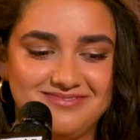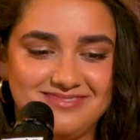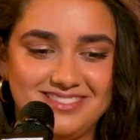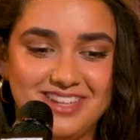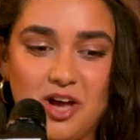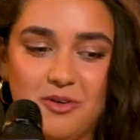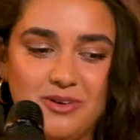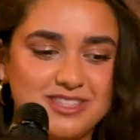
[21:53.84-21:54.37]

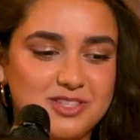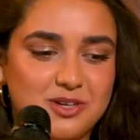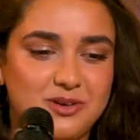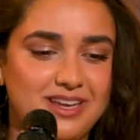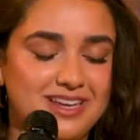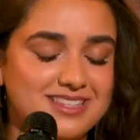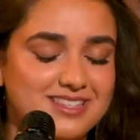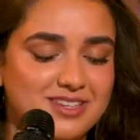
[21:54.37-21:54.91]
No, it's all...
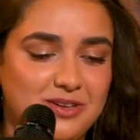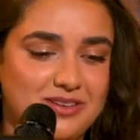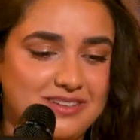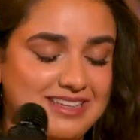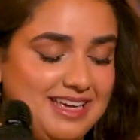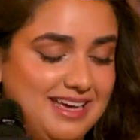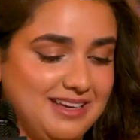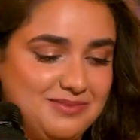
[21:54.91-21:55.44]

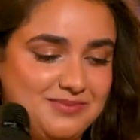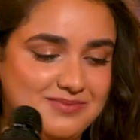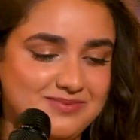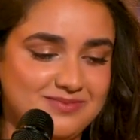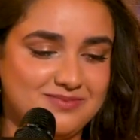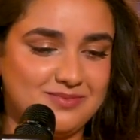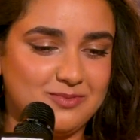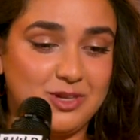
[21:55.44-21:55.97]
Yeah.
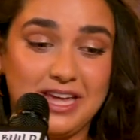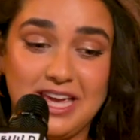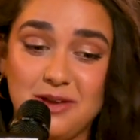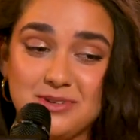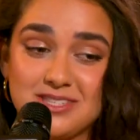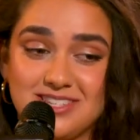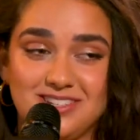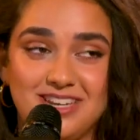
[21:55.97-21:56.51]
Well, he
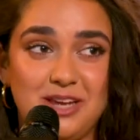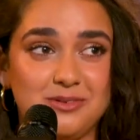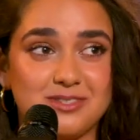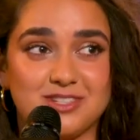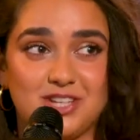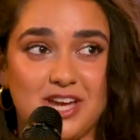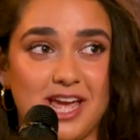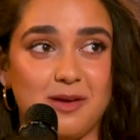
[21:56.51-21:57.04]
was
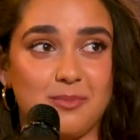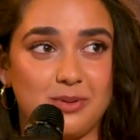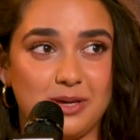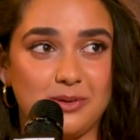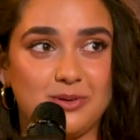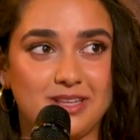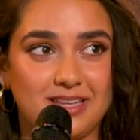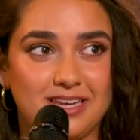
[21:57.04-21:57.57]
a champ.
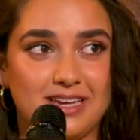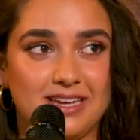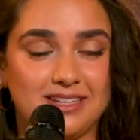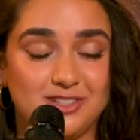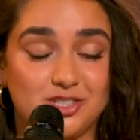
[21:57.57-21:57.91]
He really...